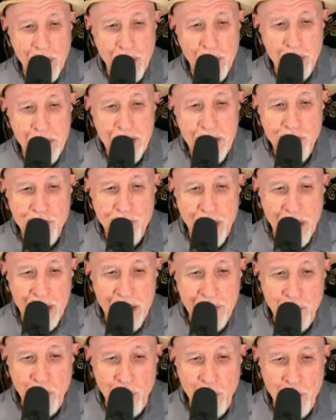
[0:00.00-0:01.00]
on the
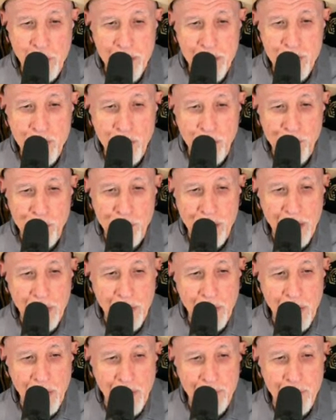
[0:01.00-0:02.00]
B-side of her original
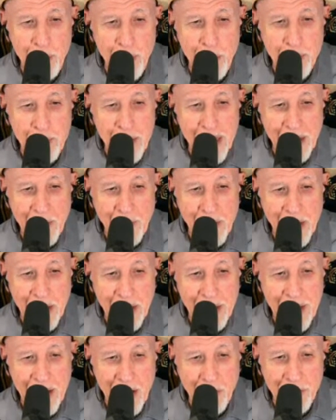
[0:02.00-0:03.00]
single of Burt
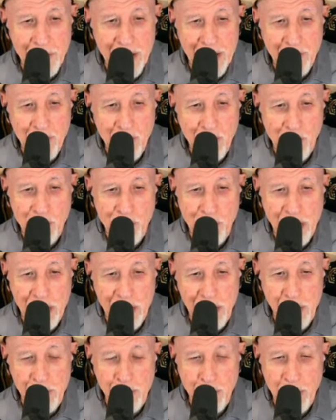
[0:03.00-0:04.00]
Bacharach and Hal David's I Say
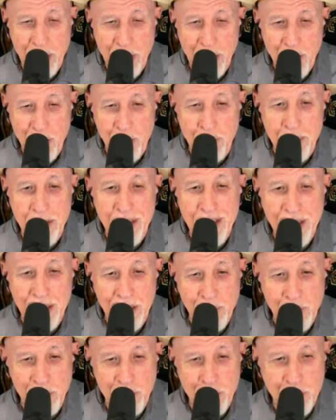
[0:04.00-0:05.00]
a Little Prayer, a big
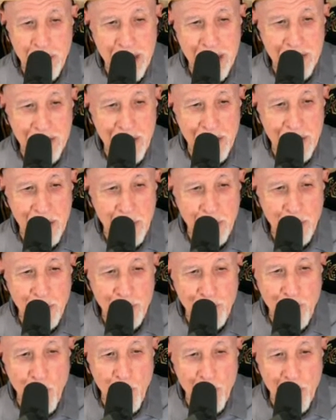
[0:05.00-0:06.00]
hit which peaked at number
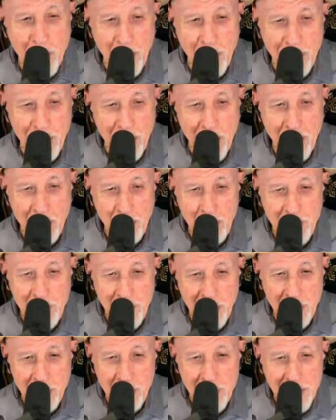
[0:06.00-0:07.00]
4 on the Hot
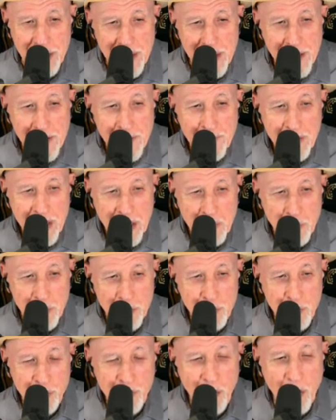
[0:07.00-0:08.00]
100 and
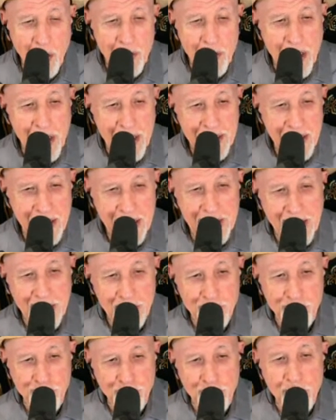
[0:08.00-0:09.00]
which was
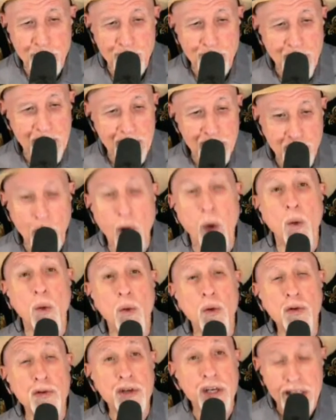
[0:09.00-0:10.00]
RIAA certified
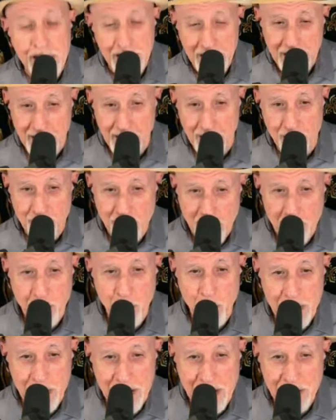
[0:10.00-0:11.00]
gold in
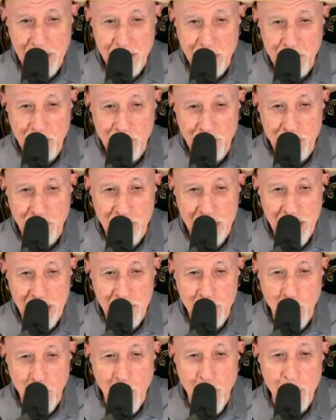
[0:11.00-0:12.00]
February
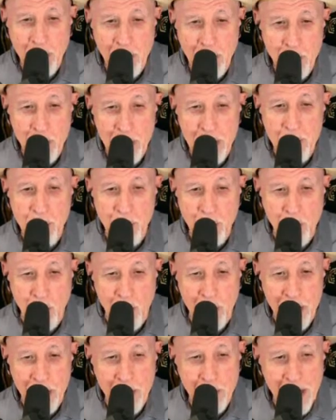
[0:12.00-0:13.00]
1968. Warwick
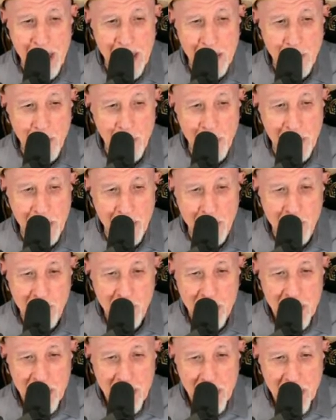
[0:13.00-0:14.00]
re-recorded a Pat Williams